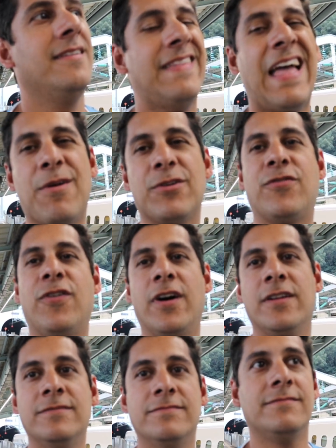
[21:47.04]
That was
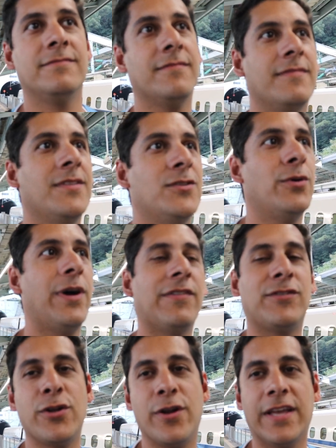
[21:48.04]
fun. Do I
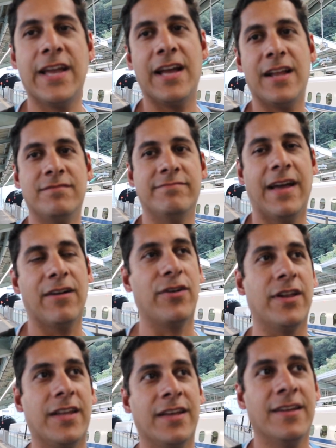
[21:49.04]
have to do it again? Not
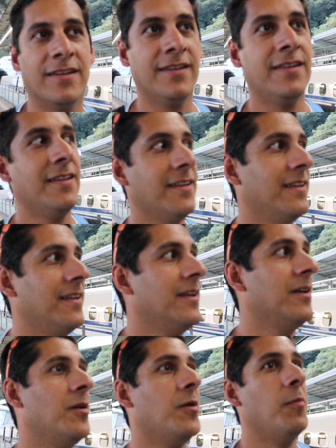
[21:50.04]
really.
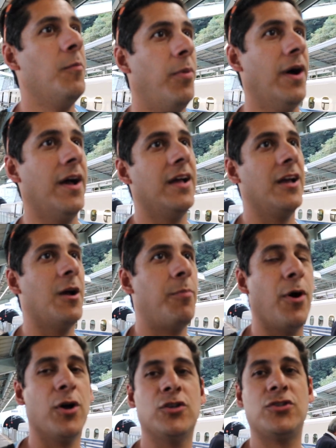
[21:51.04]
But I
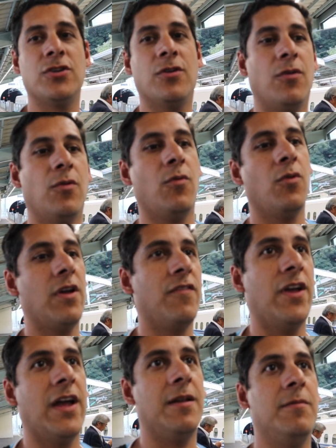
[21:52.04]
suppose if
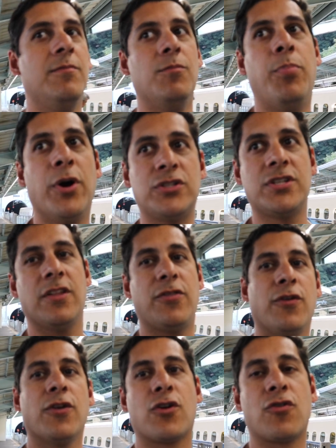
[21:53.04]
you had booked it
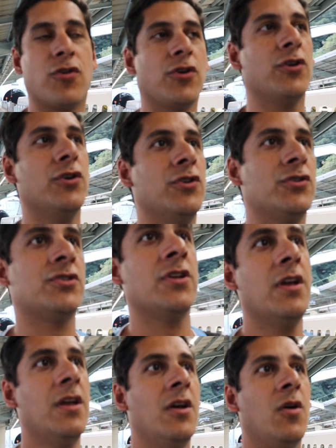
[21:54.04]
through the cruise,
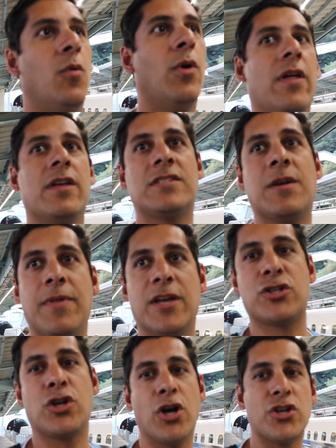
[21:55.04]
some of the
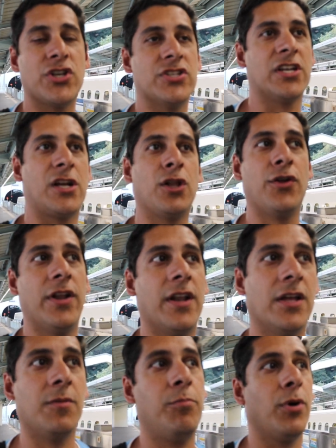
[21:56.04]
excursions included
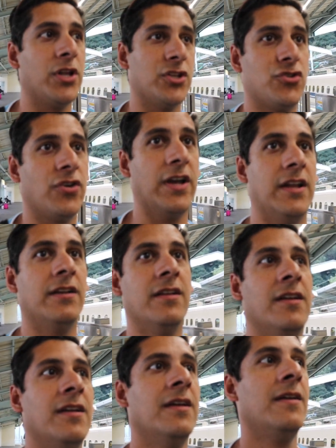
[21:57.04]
a bullet train.
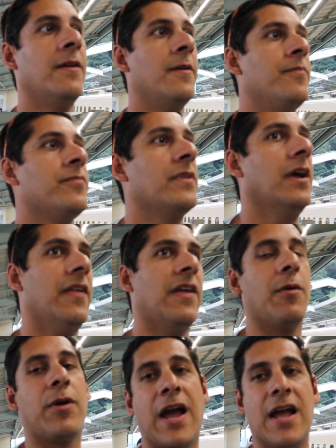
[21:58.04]
And
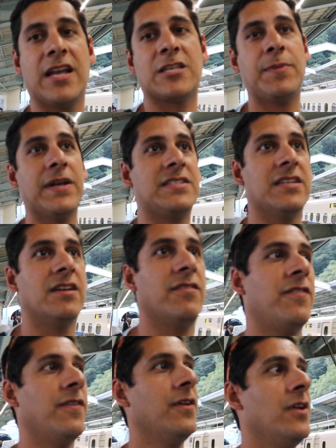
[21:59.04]
they were kind of expensive.